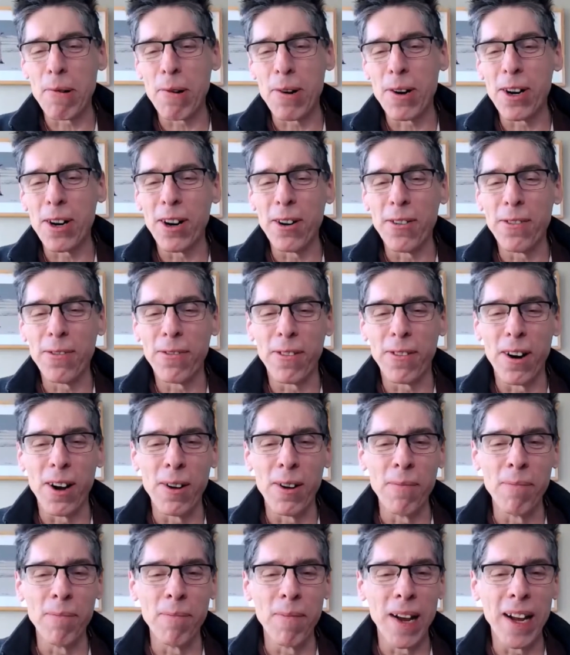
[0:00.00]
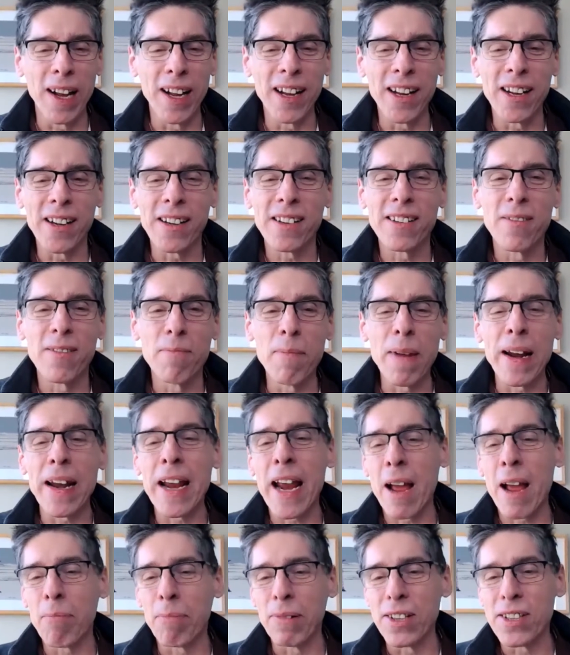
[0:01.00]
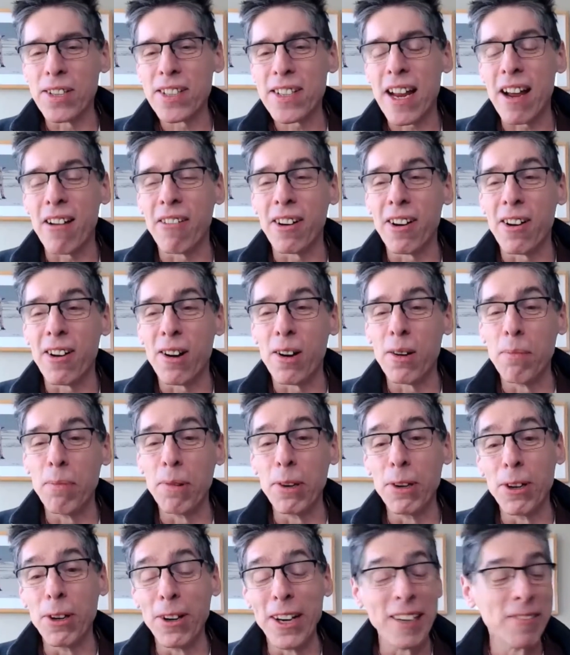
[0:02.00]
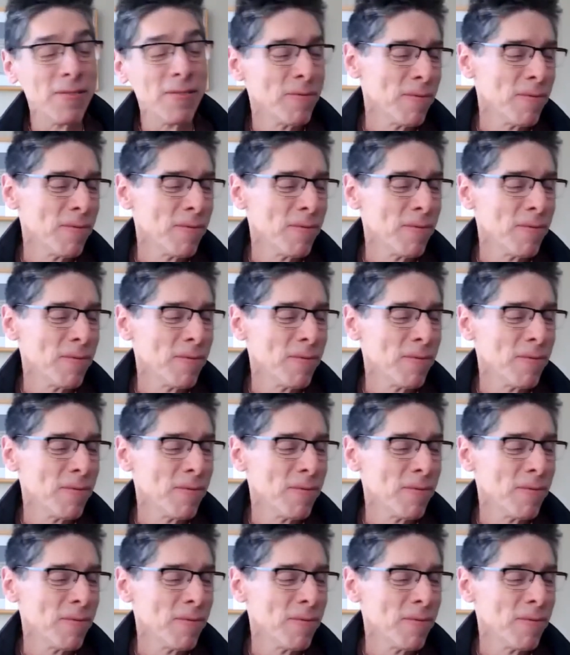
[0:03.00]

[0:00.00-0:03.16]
Porter from Minneapolis Town Hall Brewery.